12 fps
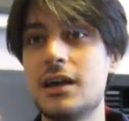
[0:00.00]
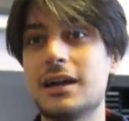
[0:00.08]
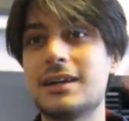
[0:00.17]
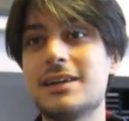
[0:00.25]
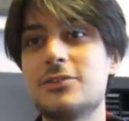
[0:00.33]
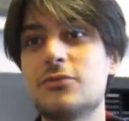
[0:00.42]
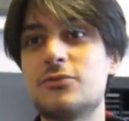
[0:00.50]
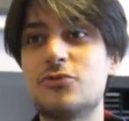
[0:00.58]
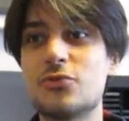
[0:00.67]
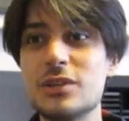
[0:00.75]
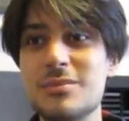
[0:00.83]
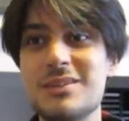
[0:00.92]
a kind of
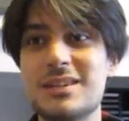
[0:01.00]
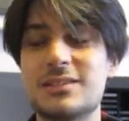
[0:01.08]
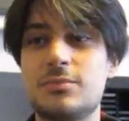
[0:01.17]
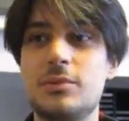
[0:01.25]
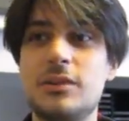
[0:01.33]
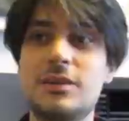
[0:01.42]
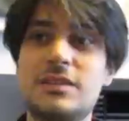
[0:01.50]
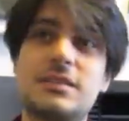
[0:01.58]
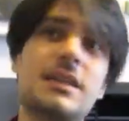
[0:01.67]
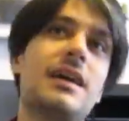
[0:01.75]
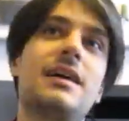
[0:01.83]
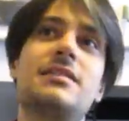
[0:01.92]
dreamy
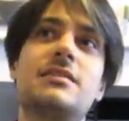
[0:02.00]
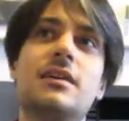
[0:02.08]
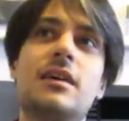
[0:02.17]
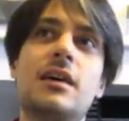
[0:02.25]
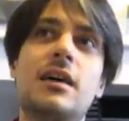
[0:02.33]
experience, and